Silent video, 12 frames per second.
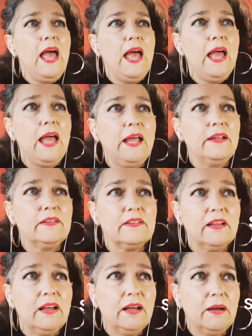and
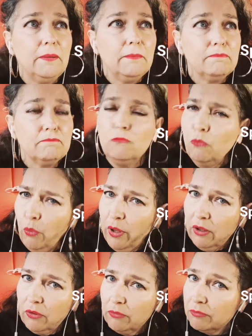how this is
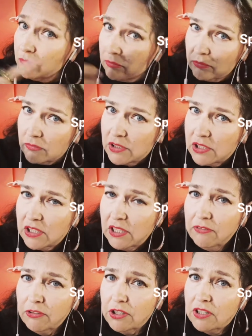related to the
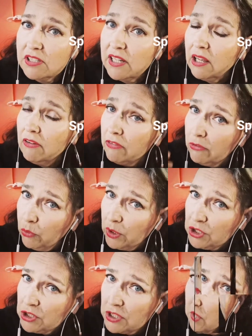spiritual awakening.
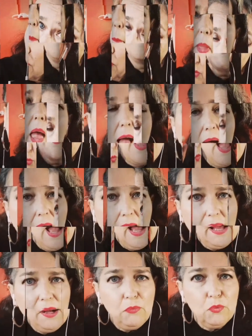
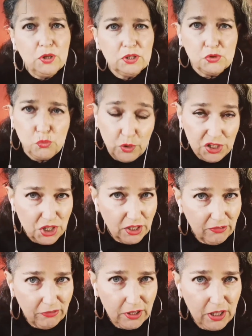I was
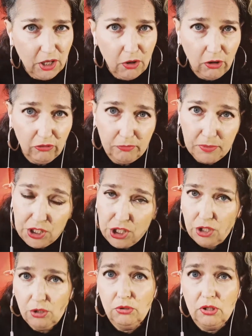watching a video of
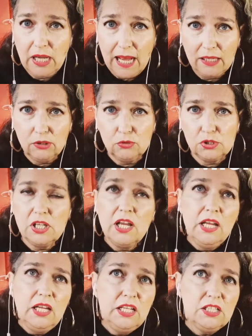Michio Kakus.
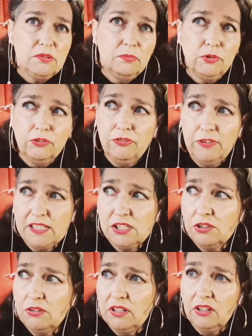He's a
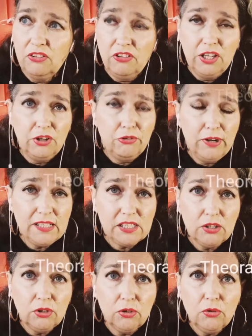professor in
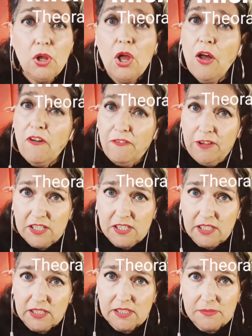theoretical
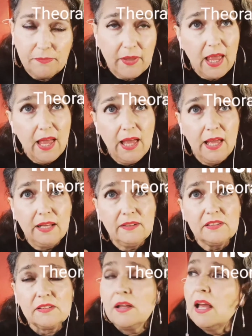physics,
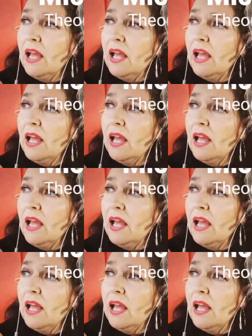and